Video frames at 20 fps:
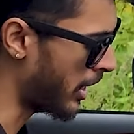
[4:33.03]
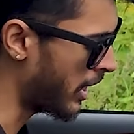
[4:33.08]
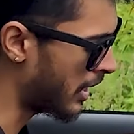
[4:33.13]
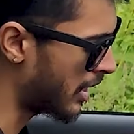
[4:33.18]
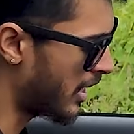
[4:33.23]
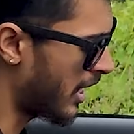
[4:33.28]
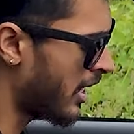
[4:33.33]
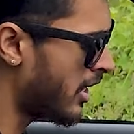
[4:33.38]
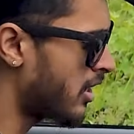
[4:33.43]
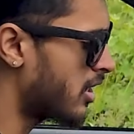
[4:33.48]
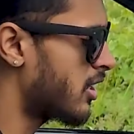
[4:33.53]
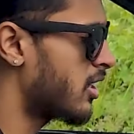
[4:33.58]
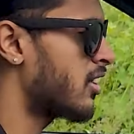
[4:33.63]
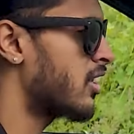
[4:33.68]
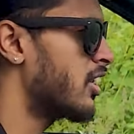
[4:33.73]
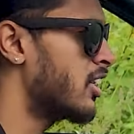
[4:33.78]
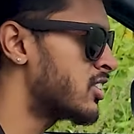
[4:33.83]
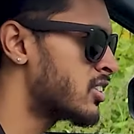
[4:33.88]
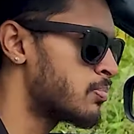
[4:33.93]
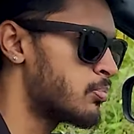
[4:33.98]
My leg
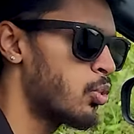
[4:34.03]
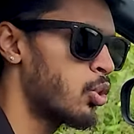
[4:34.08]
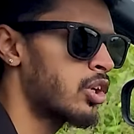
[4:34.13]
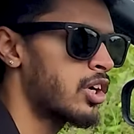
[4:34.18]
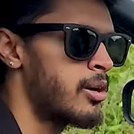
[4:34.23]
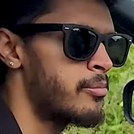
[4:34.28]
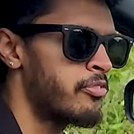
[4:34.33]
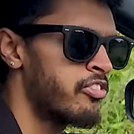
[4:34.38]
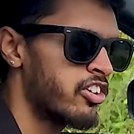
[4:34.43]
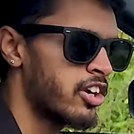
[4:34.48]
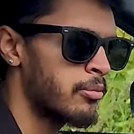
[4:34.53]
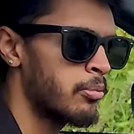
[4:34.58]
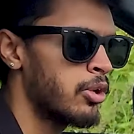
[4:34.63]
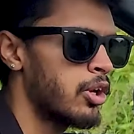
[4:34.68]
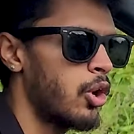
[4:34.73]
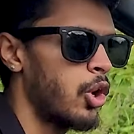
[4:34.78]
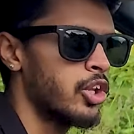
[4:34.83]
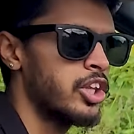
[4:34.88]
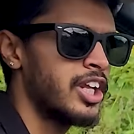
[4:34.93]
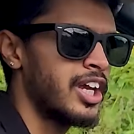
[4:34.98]
is more
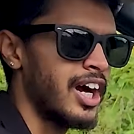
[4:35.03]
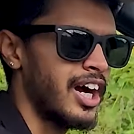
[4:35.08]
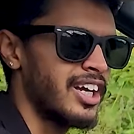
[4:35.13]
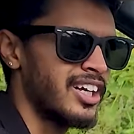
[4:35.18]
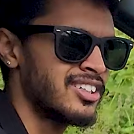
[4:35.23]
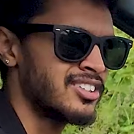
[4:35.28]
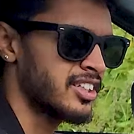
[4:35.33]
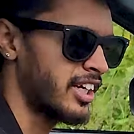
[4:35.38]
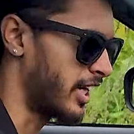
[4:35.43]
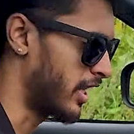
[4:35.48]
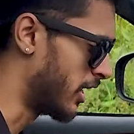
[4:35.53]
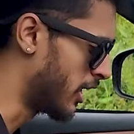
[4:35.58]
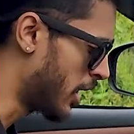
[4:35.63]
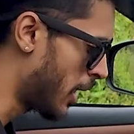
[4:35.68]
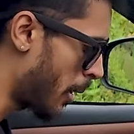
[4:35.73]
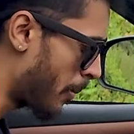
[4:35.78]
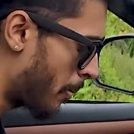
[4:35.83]
comfortable on the higher side,